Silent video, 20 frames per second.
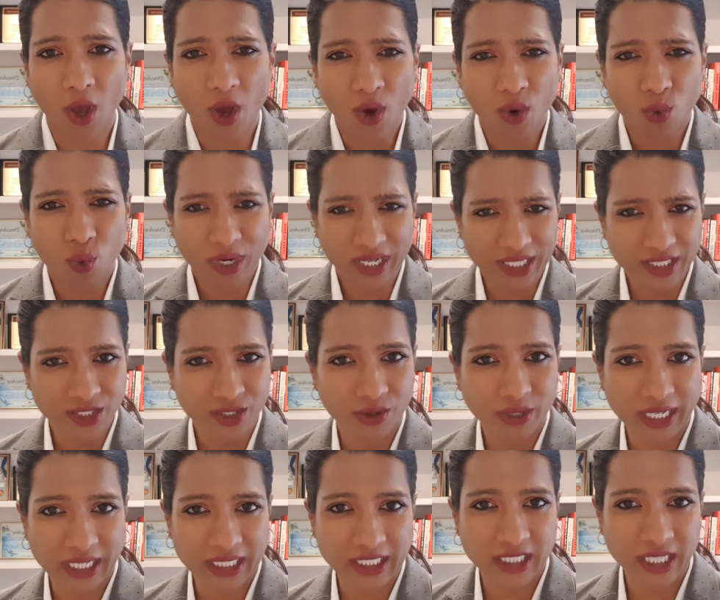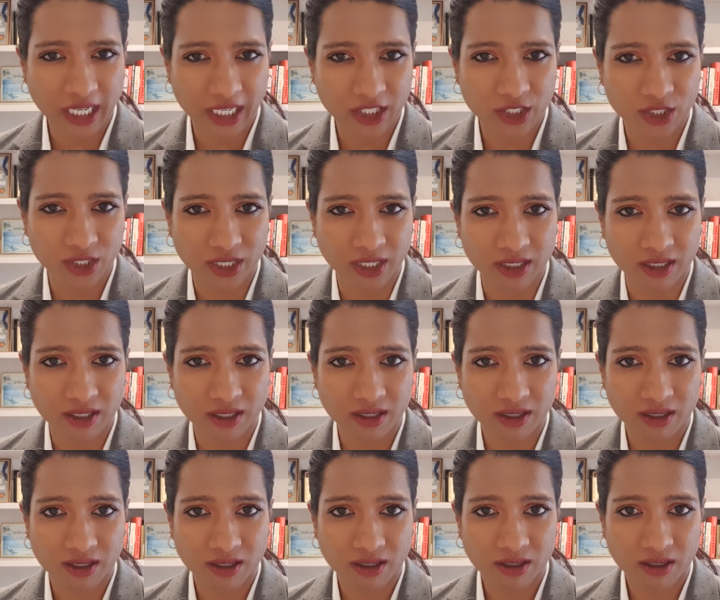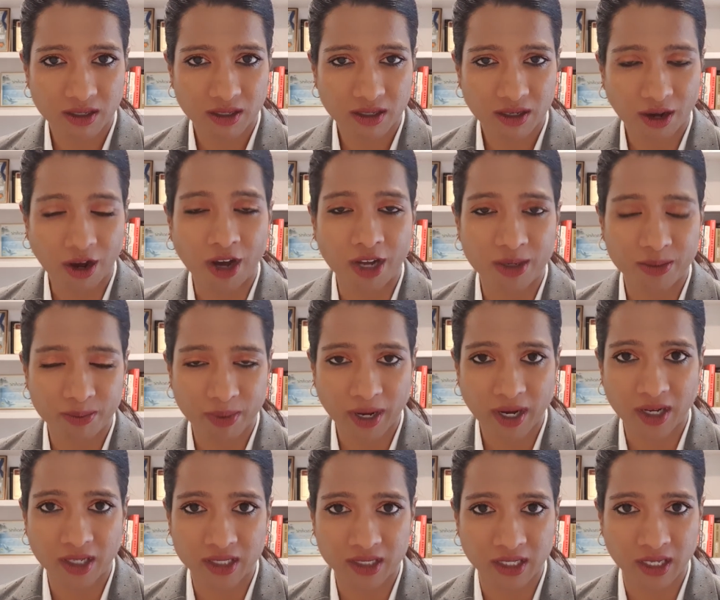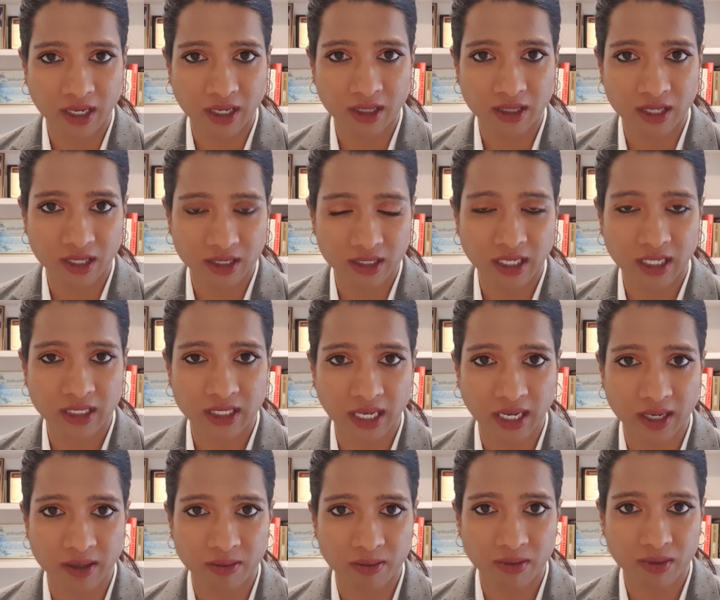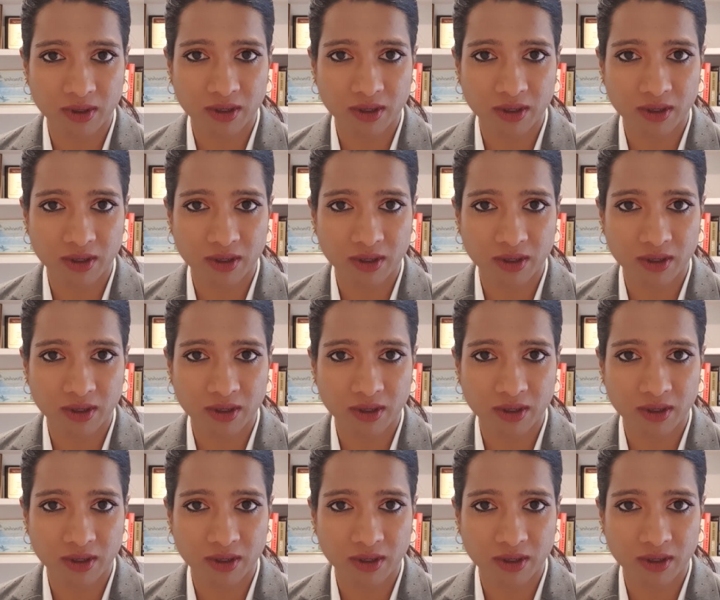What is your intention on passing this exam?